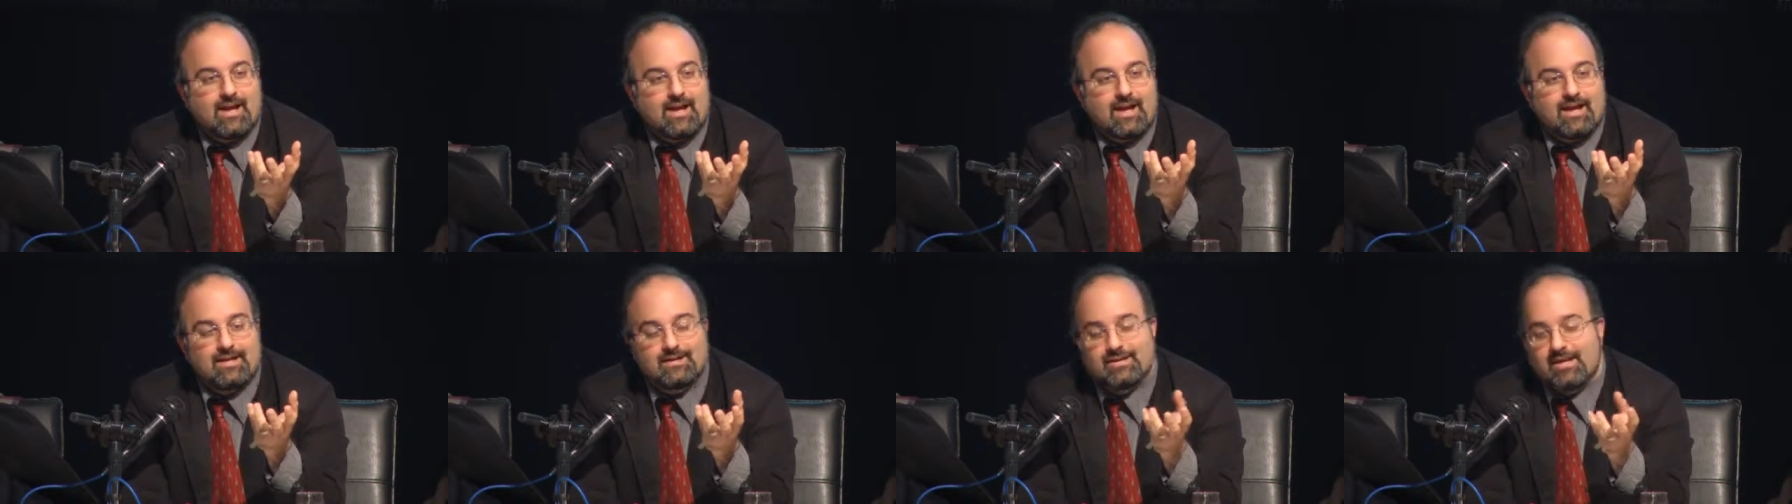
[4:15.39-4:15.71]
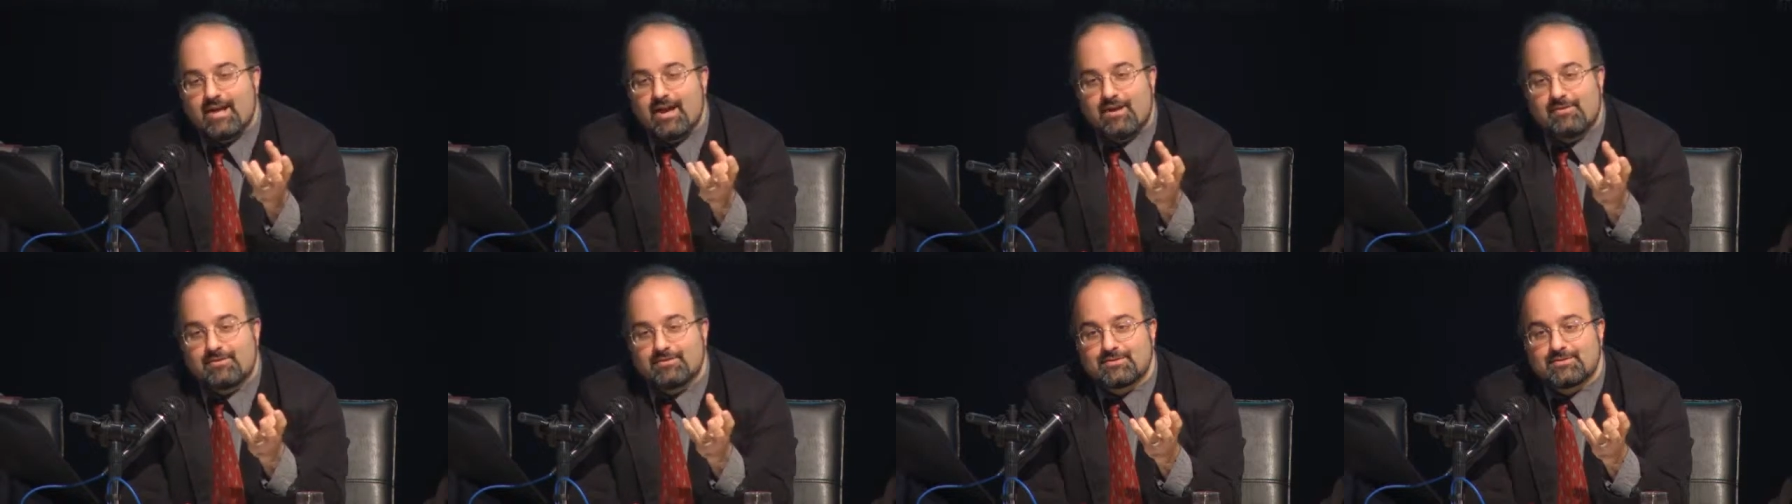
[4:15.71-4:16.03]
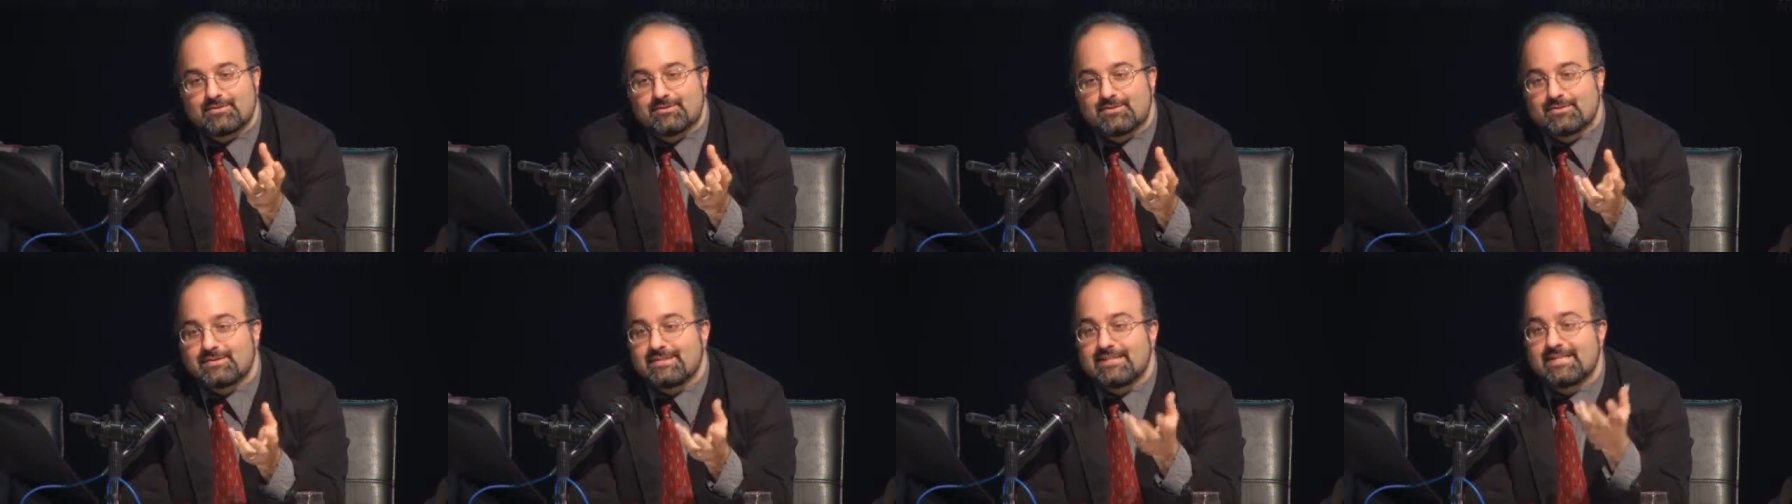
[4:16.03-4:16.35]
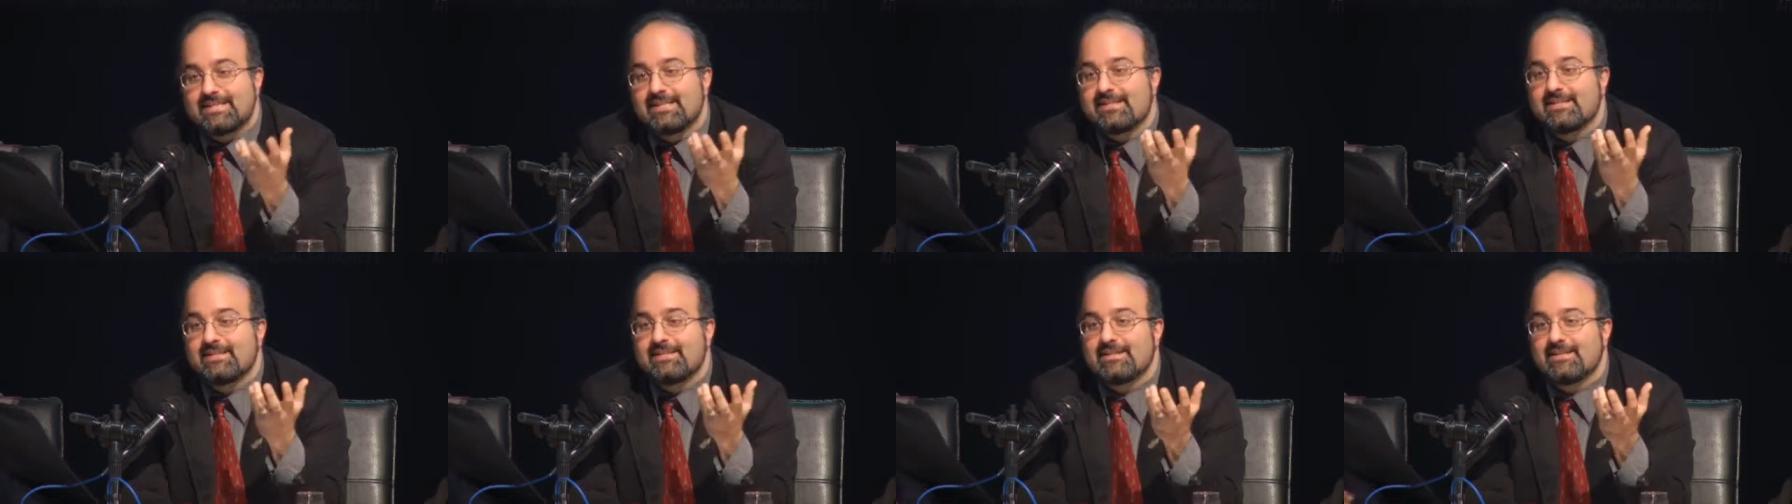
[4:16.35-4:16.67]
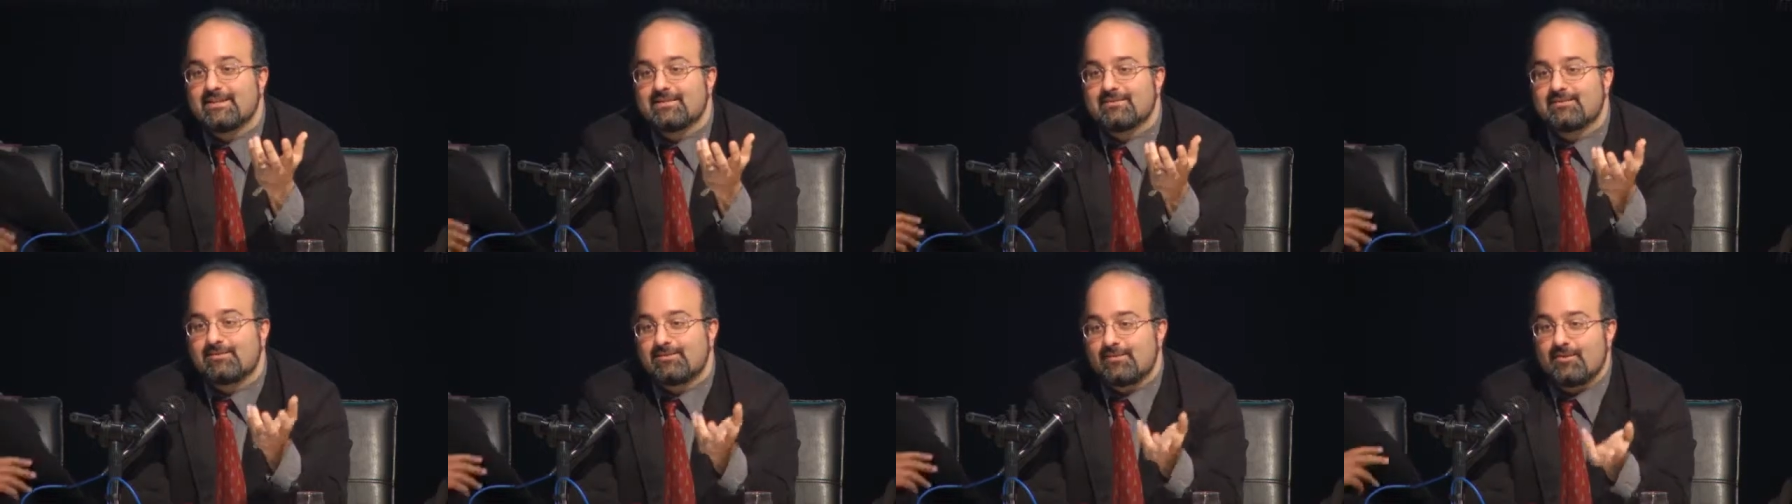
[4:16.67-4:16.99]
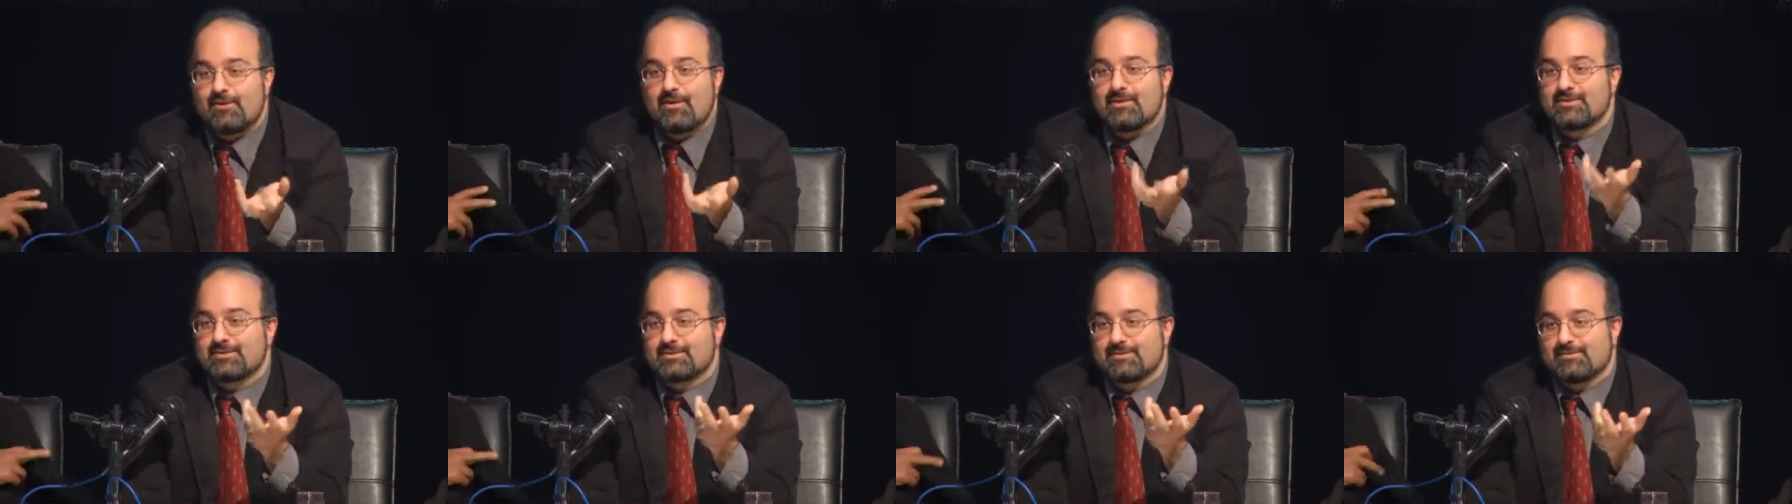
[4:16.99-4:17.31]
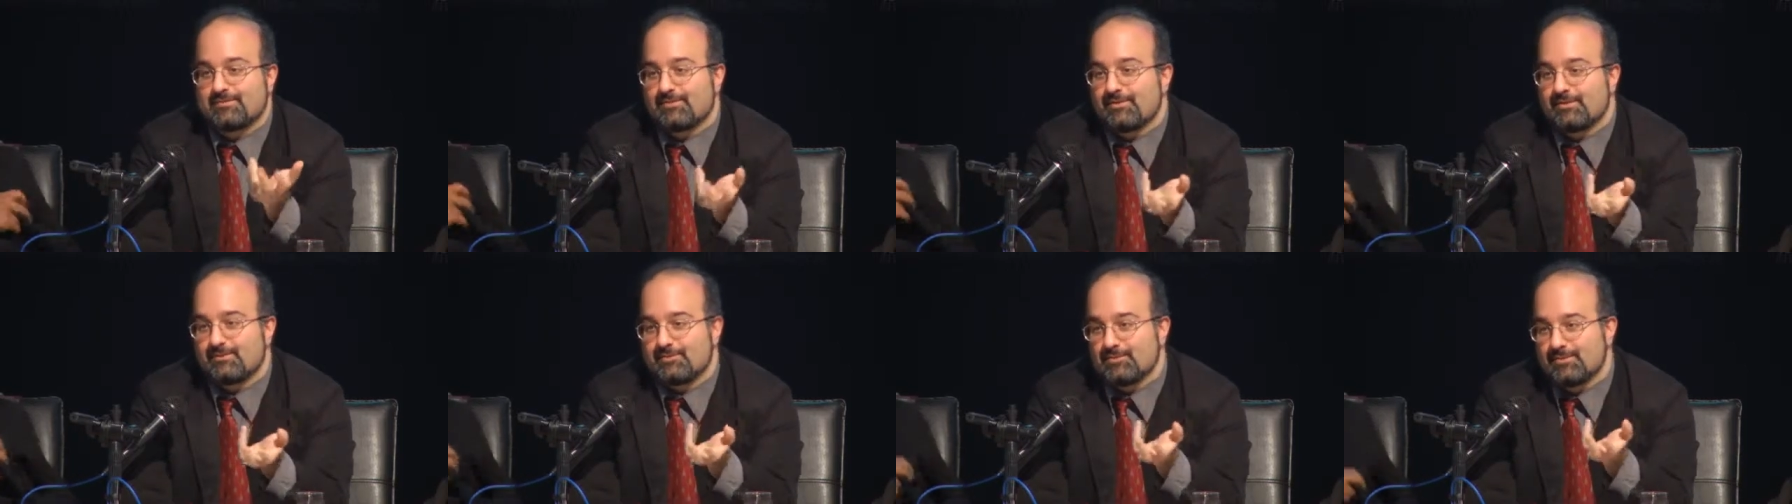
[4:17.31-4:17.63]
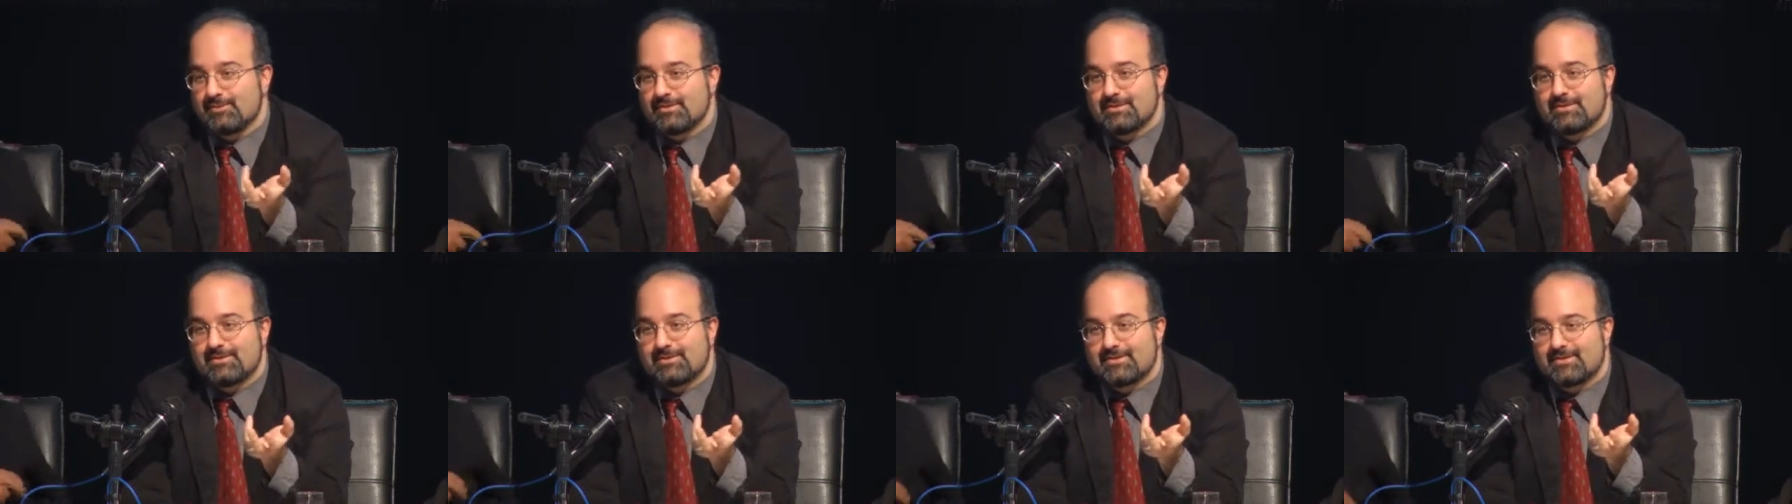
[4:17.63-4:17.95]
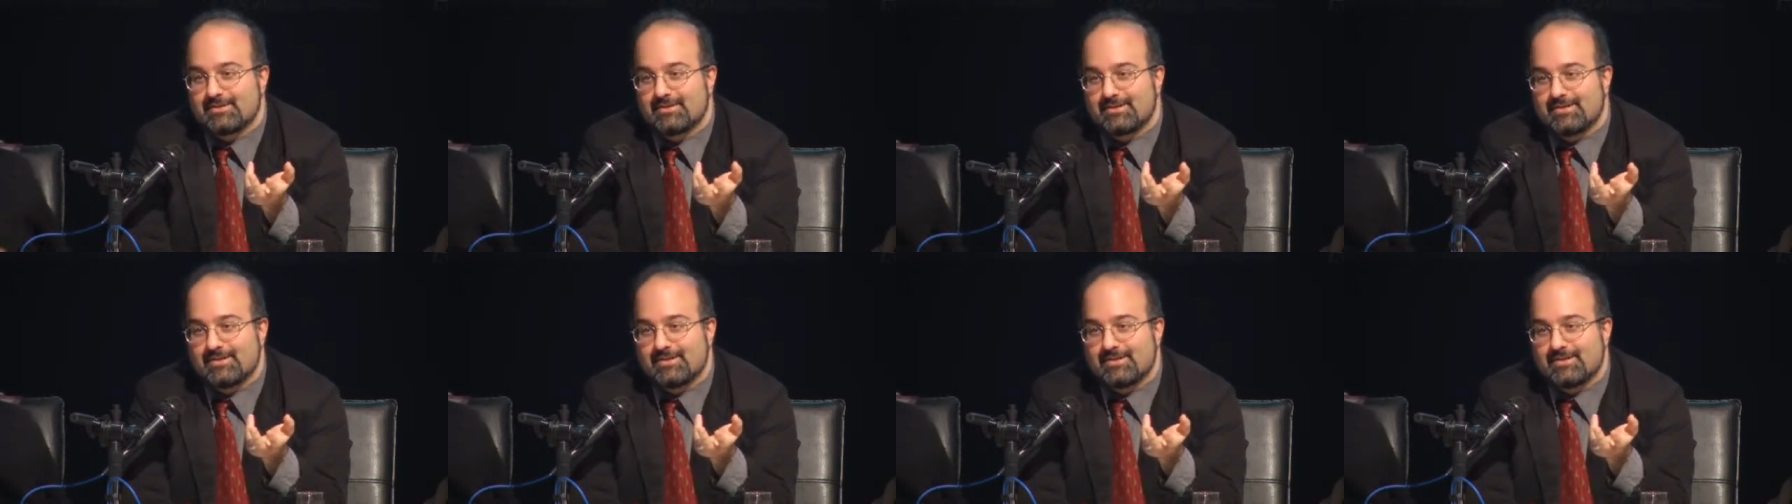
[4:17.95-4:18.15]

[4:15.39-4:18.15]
an Aristotelian philosopher would.